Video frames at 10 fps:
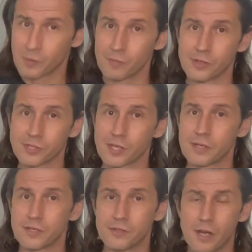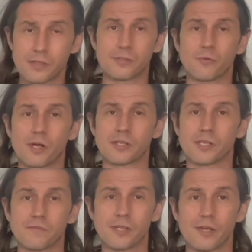Maybe you decided you not to watch
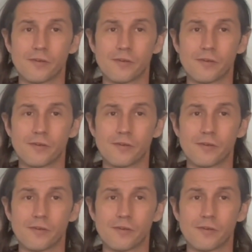this video.